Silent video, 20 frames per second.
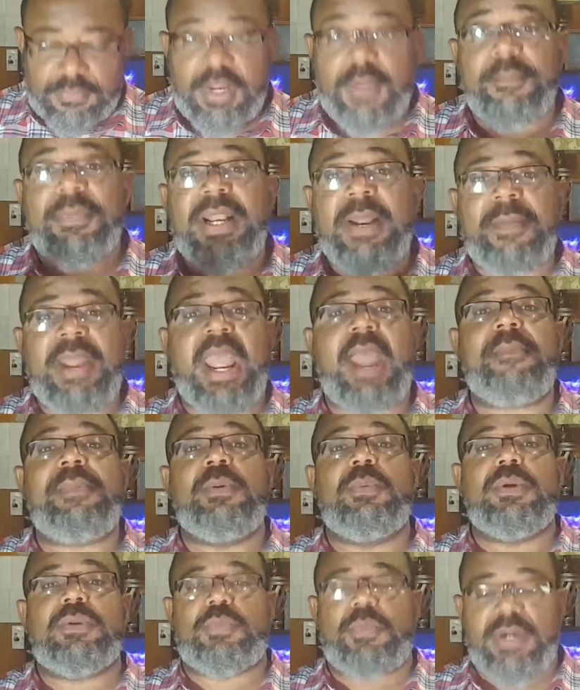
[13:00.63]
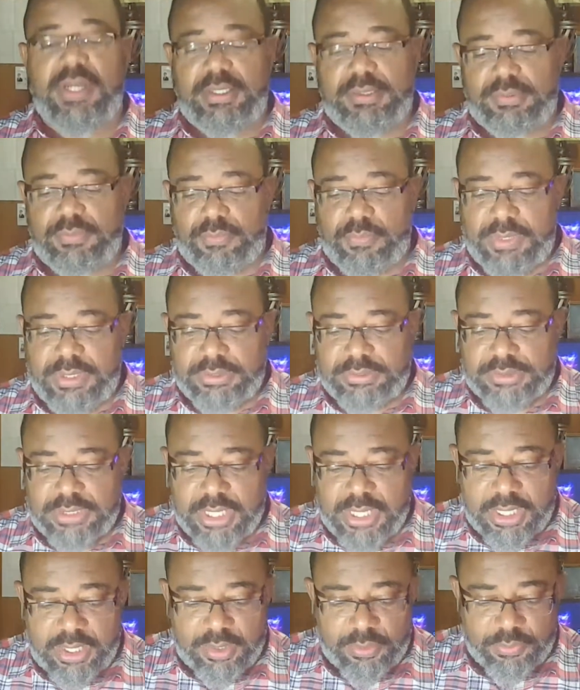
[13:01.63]
but I'm happy with
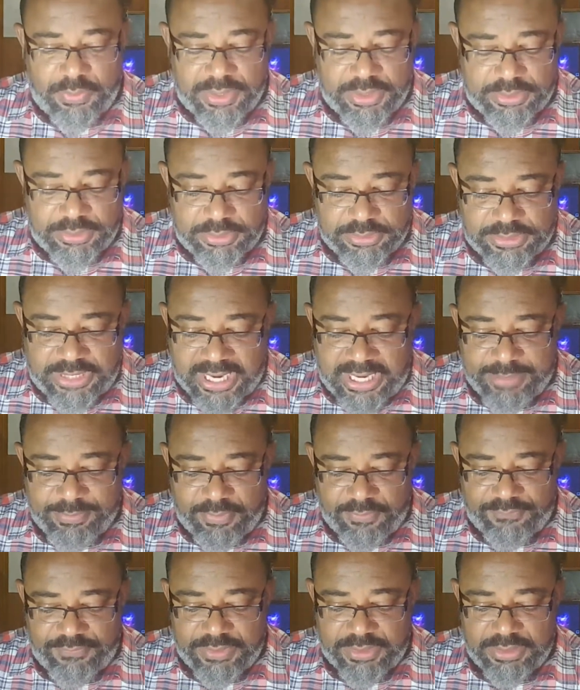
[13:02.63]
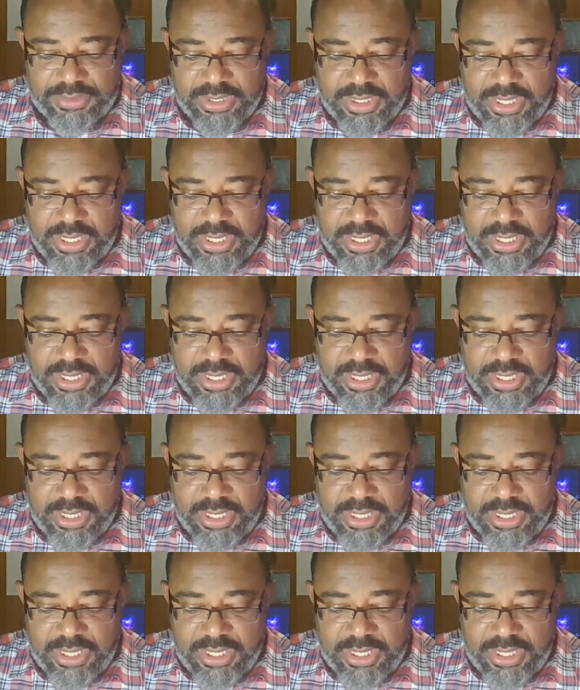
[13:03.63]
what came of it.